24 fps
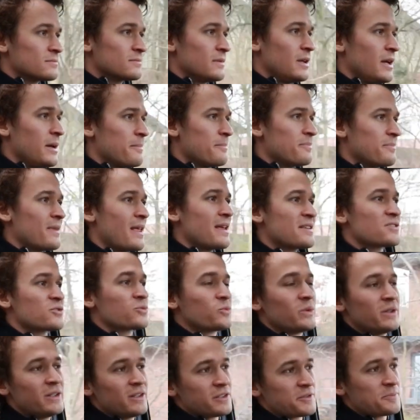Yep, that's
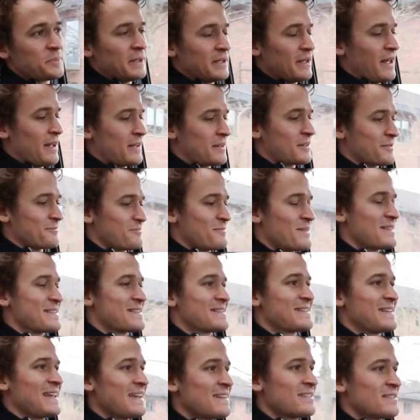wheel spin at
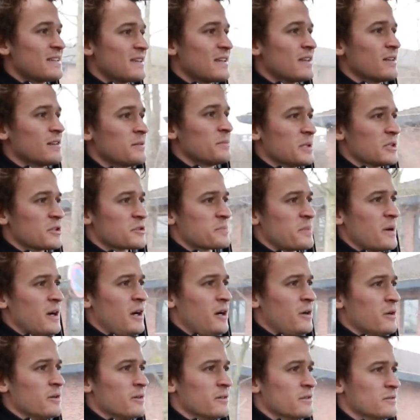60 kilometers per hour.